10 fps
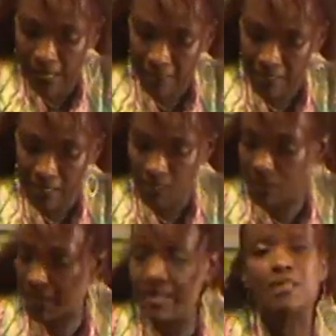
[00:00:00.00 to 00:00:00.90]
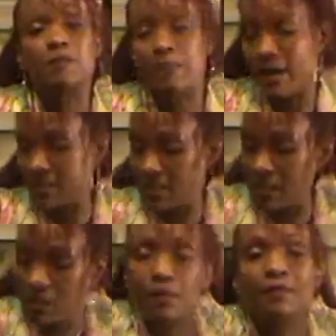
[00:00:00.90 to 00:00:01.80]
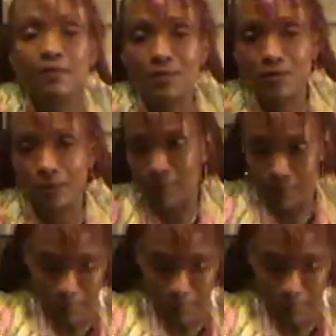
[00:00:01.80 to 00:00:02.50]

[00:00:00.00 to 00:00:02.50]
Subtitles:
like things spicy, so